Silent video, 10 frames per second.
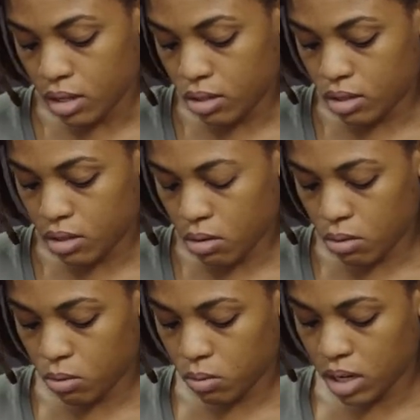
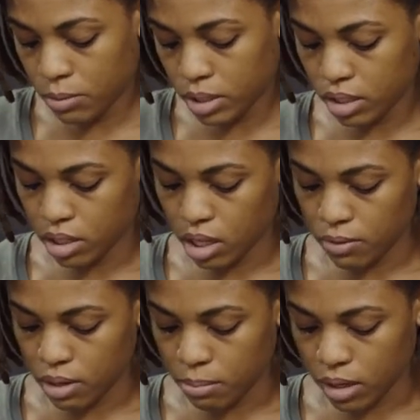So what I really
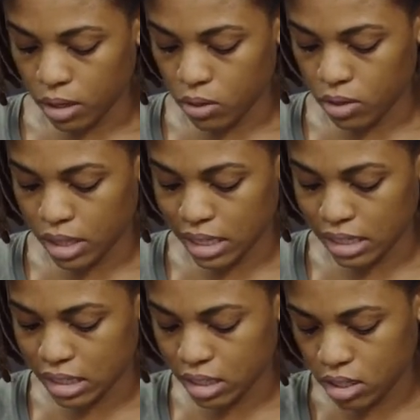love about
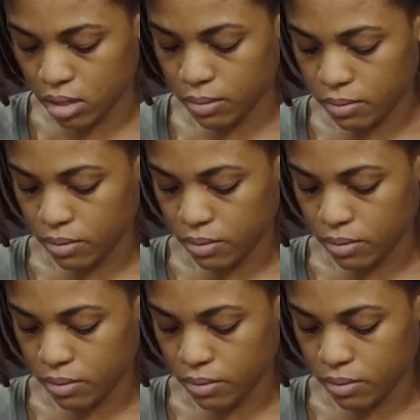this